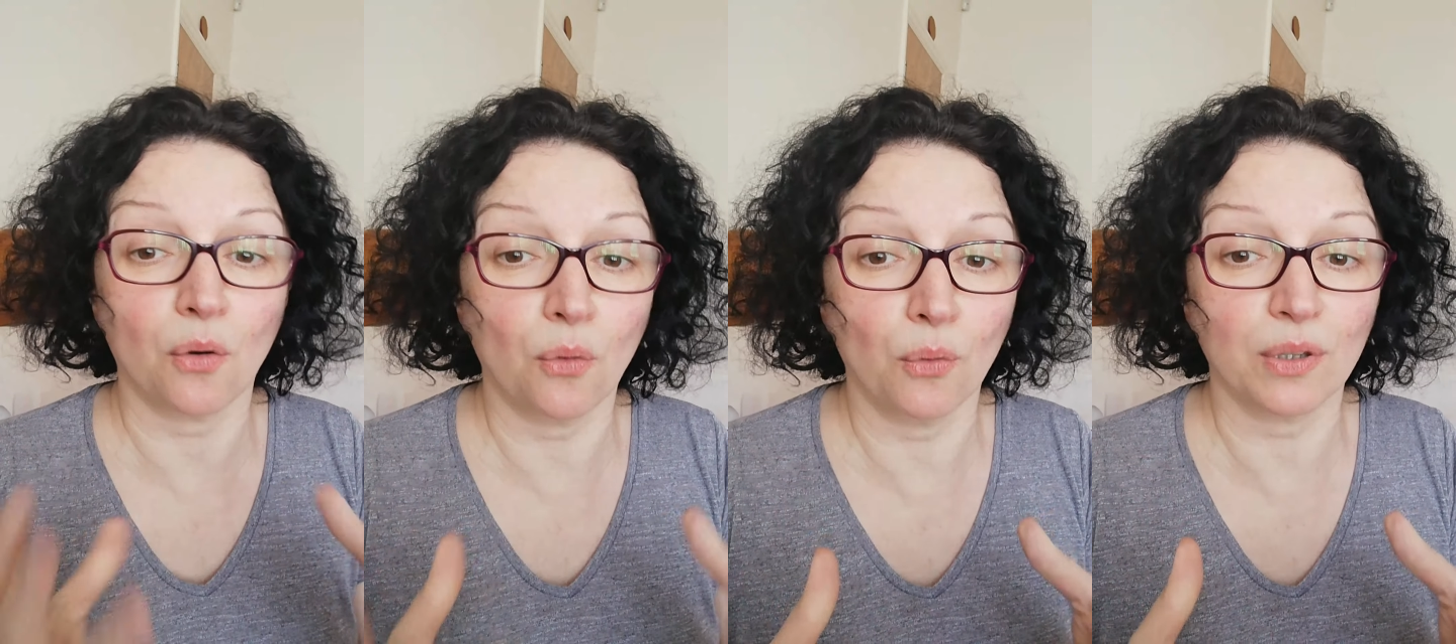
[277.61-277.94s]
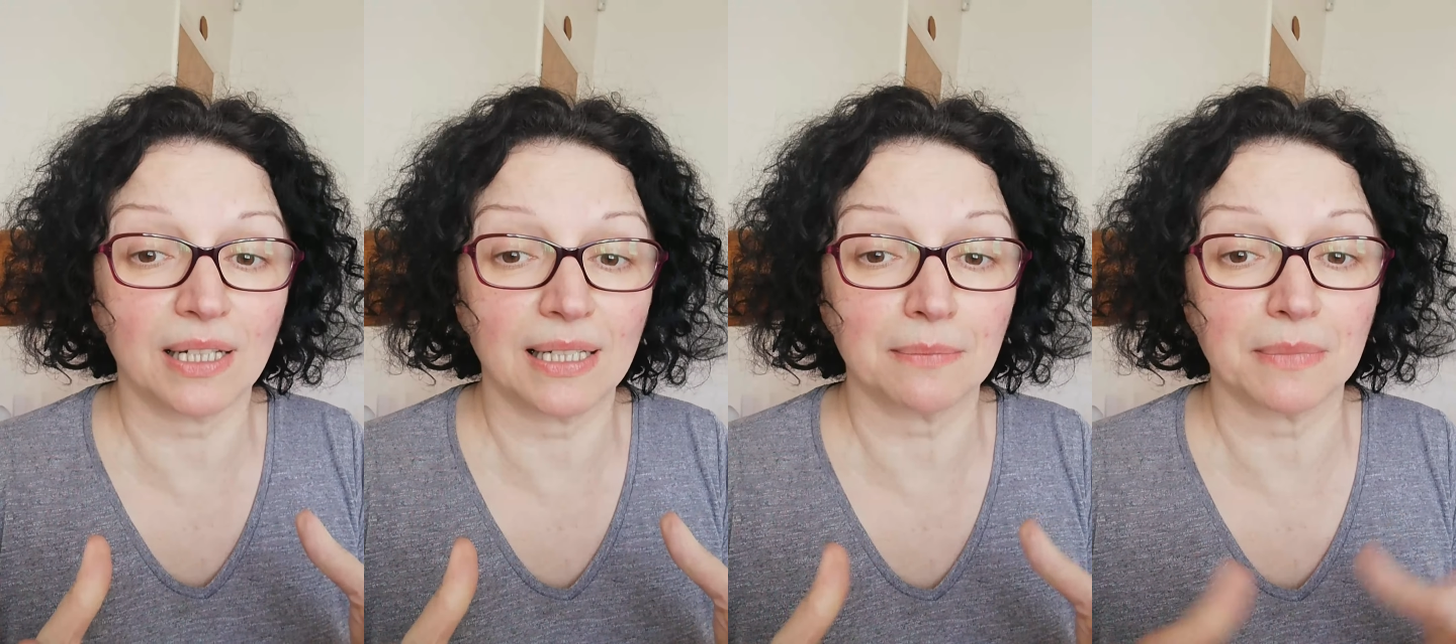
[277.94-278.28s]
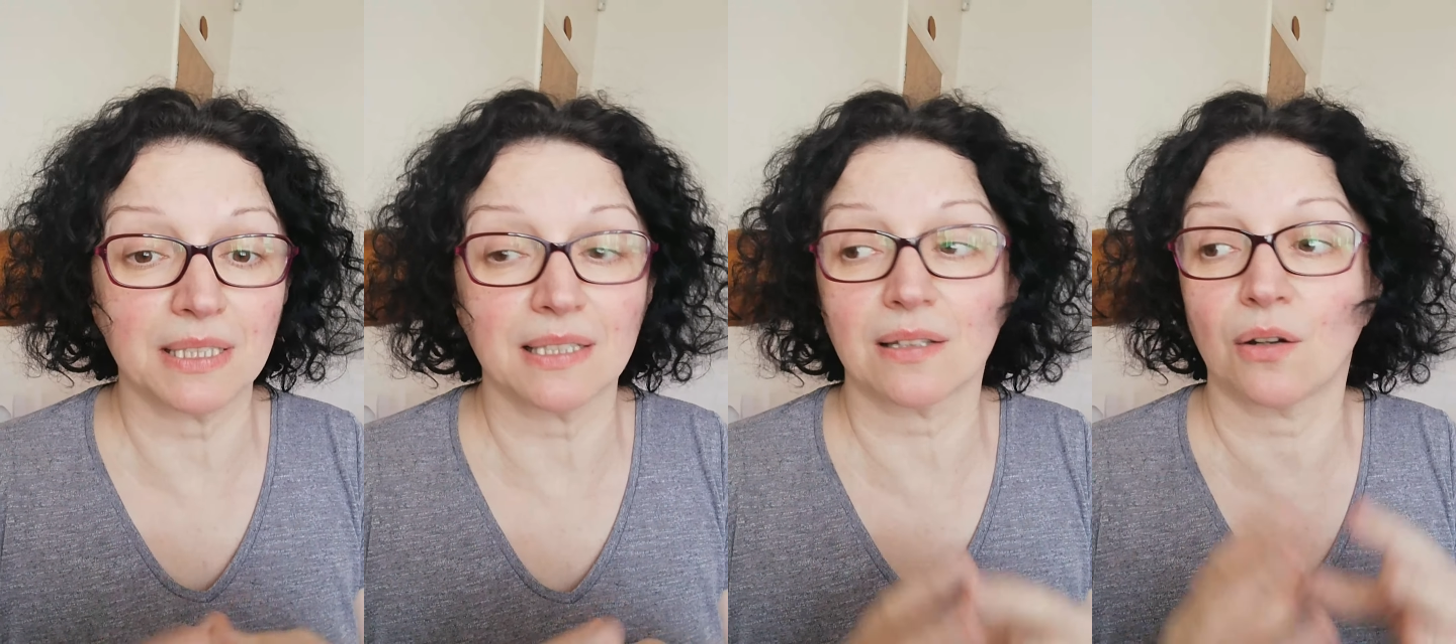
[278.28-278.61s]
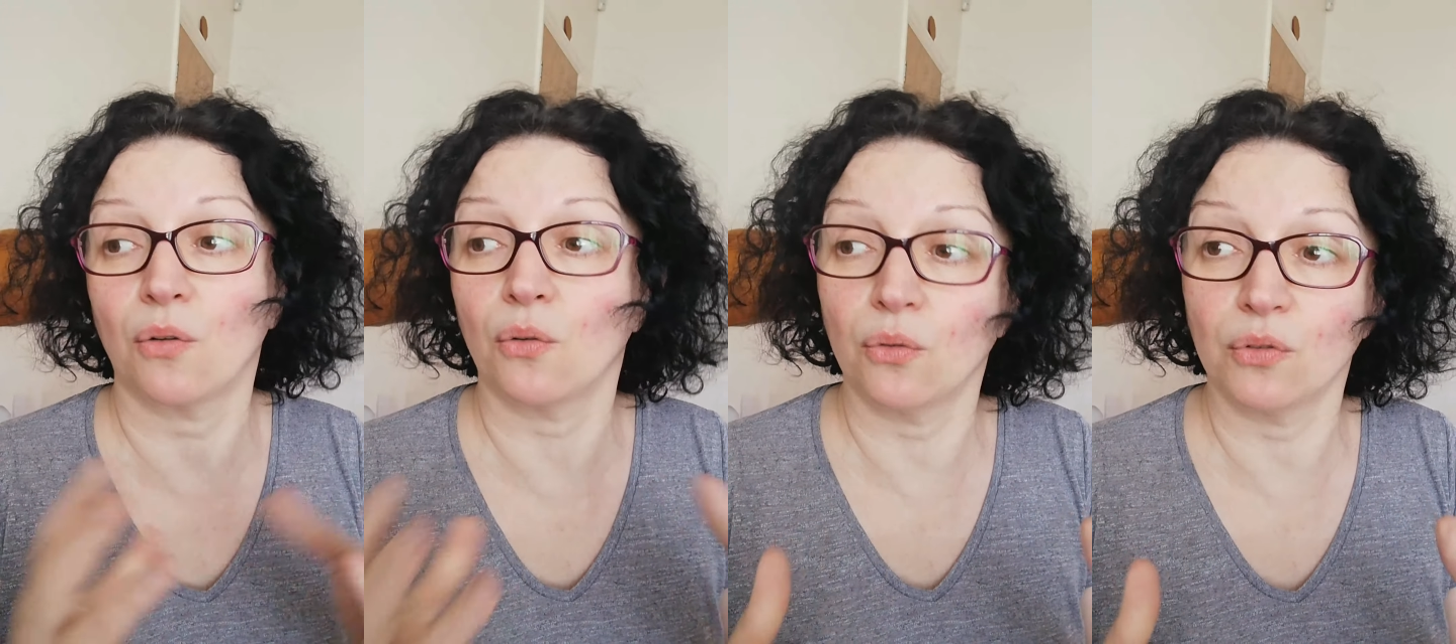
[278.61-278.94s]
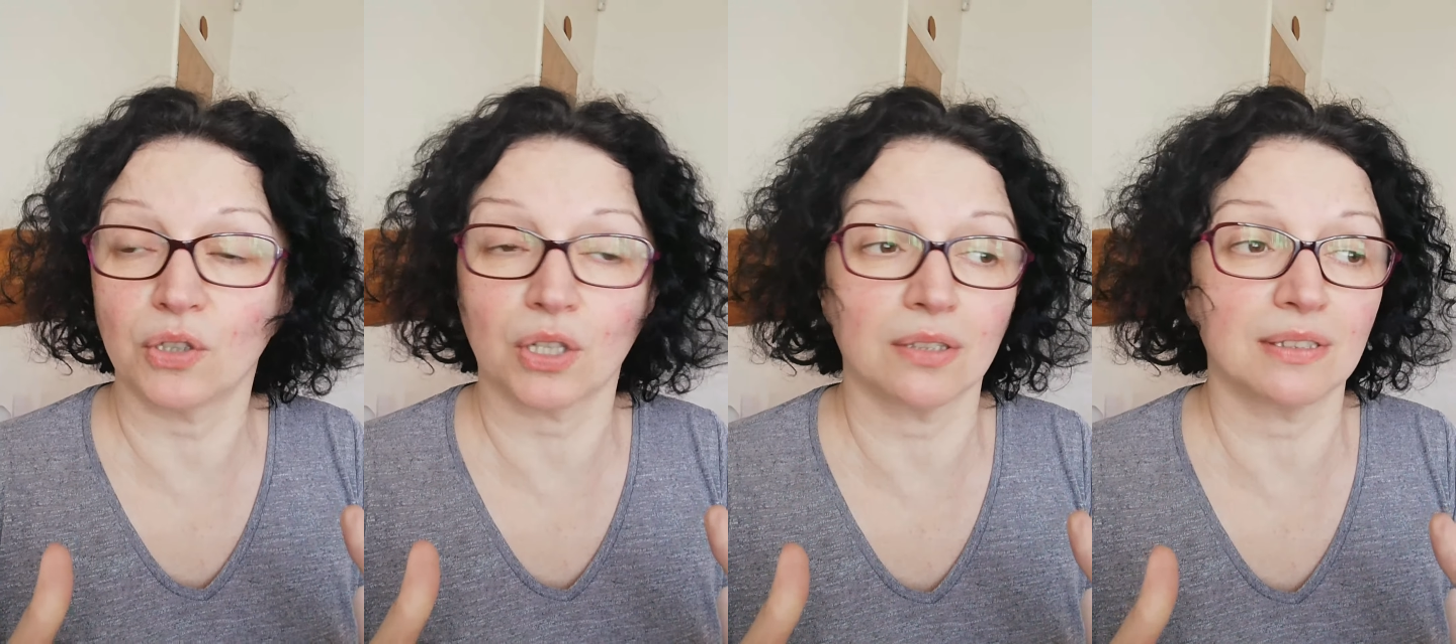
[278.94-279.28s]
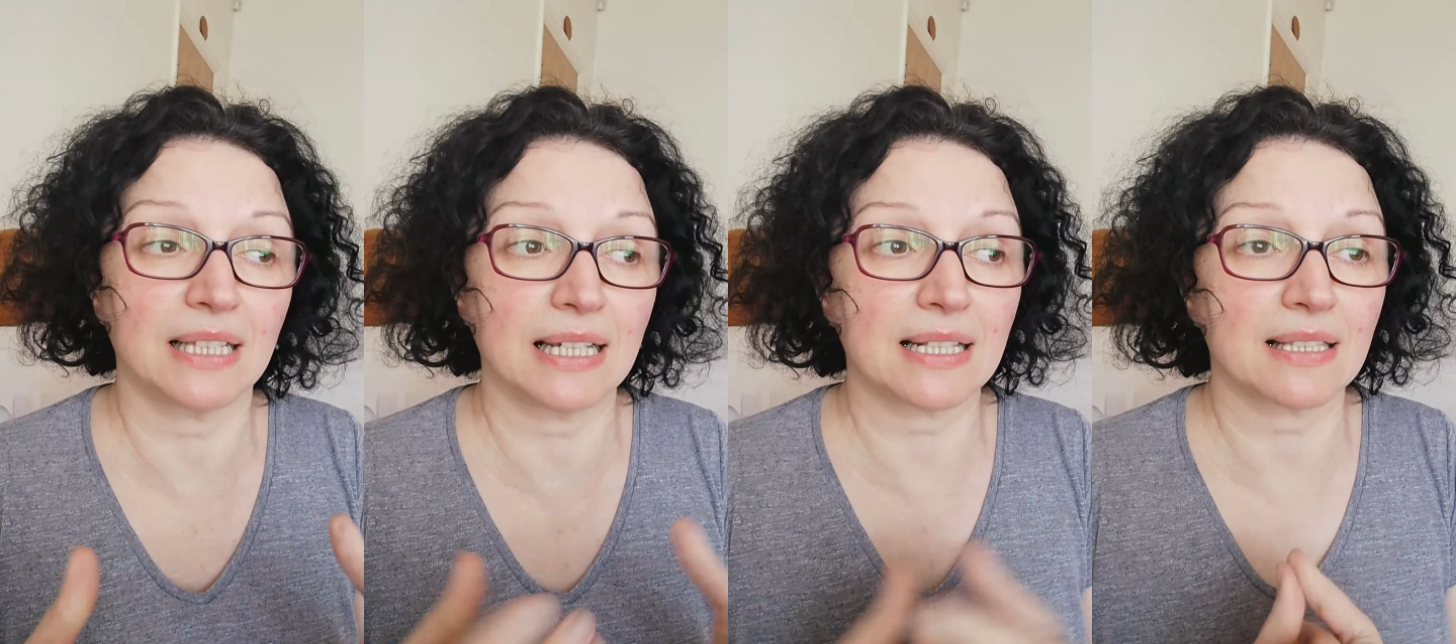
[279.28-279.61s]
all the elements, all the
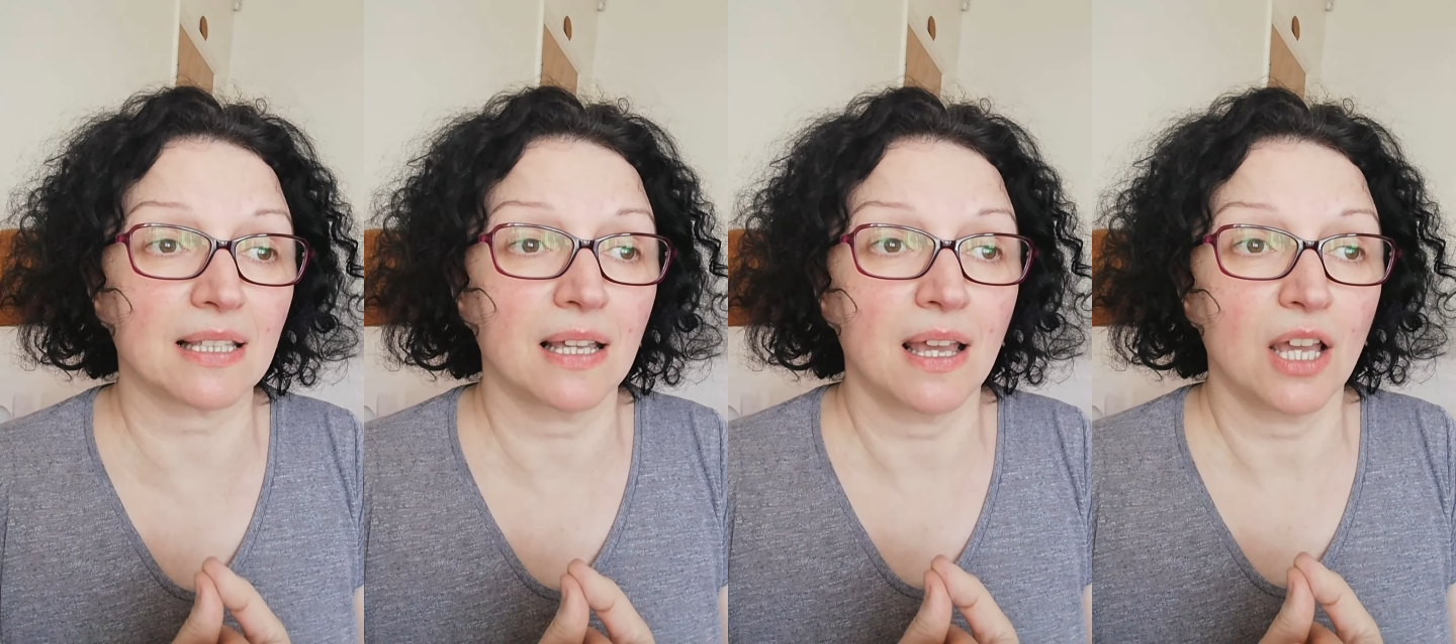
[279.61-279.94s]
context,